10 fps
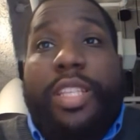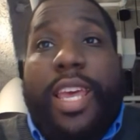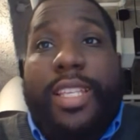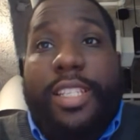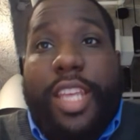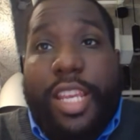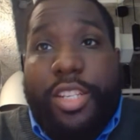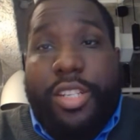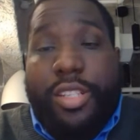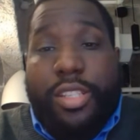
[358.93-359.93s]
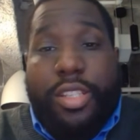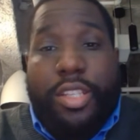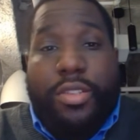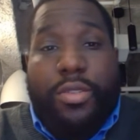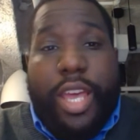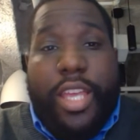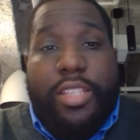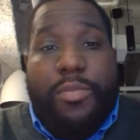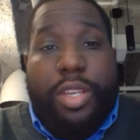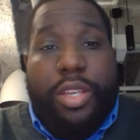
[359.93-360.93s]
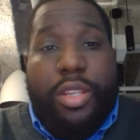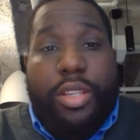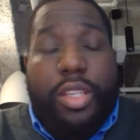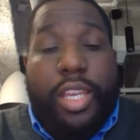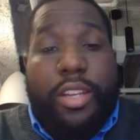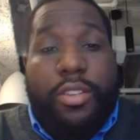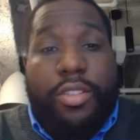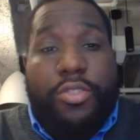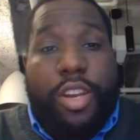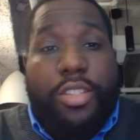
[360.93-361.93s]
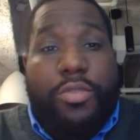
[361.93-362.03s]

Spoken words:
the hesitation in this deal has been the Lakers trying to